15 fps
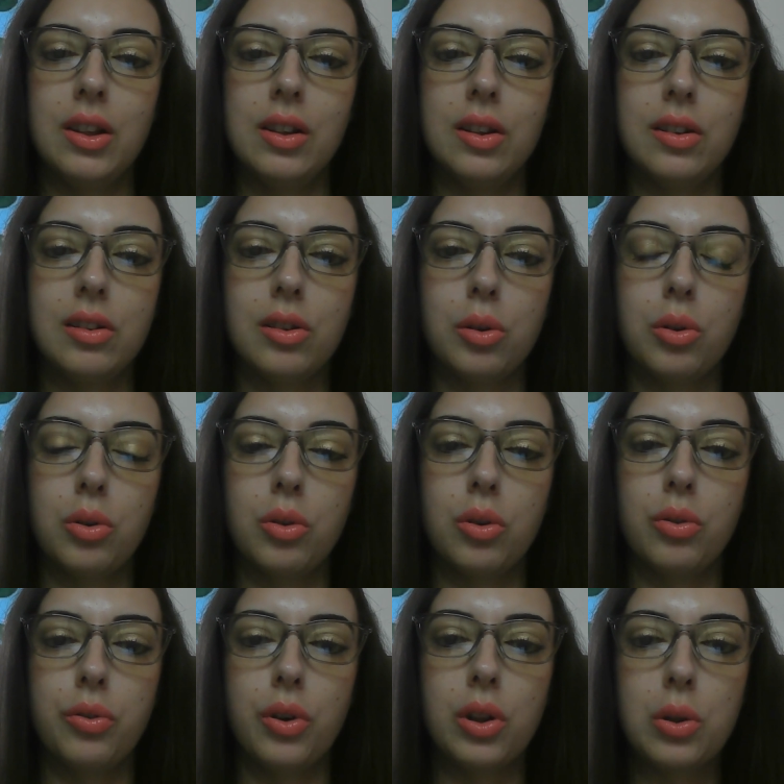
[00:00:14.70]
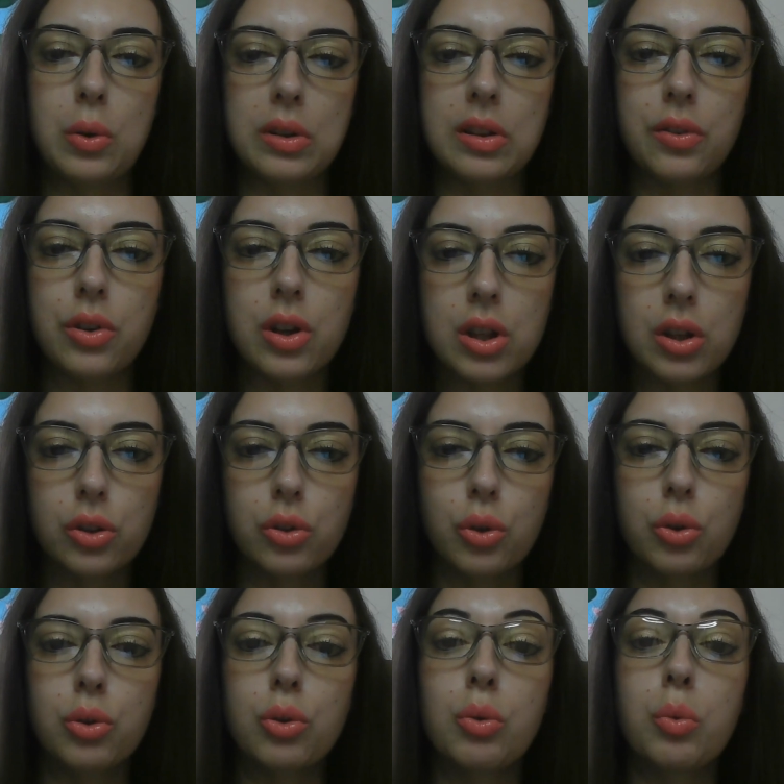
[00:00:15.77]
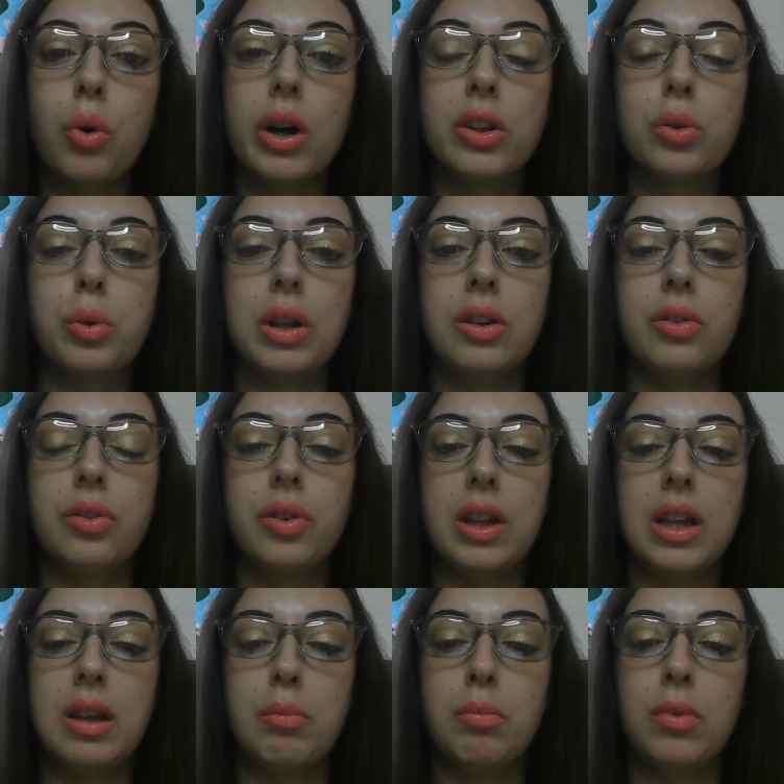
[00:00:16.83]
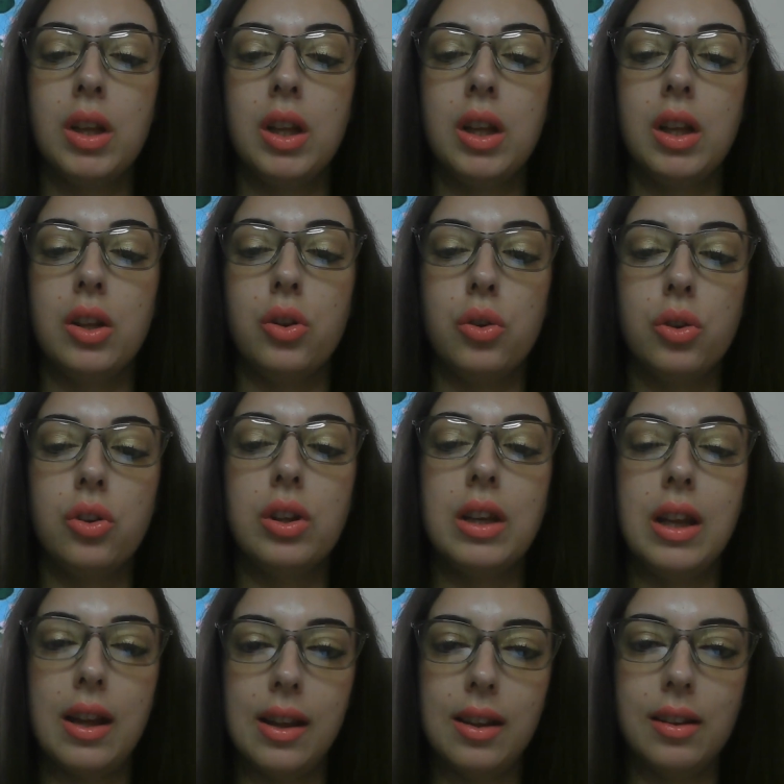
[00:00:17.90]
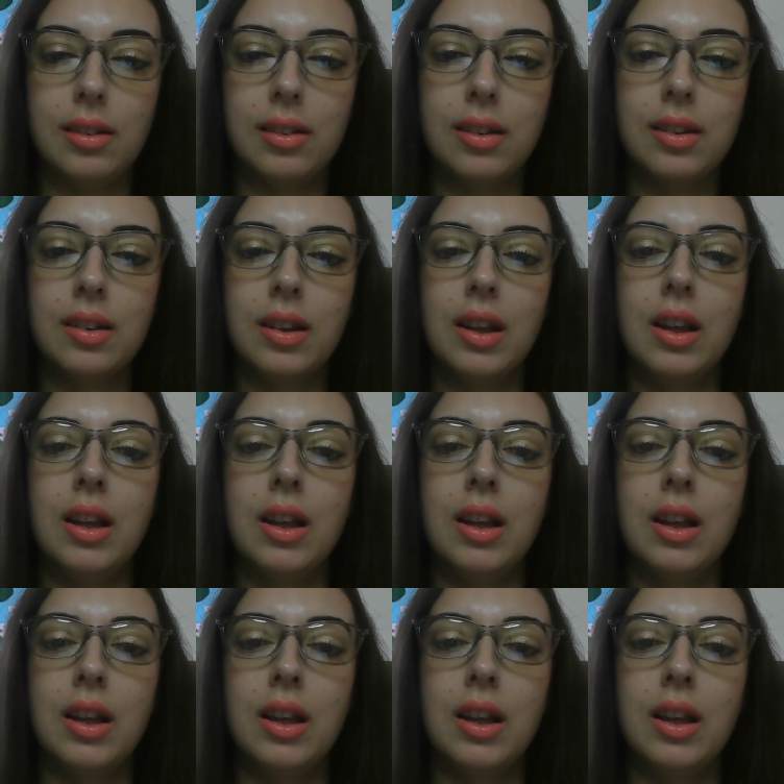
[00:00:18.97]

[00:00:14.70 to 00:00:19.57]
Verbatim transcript: So for those of you that don't know what a Twin Flame Union is,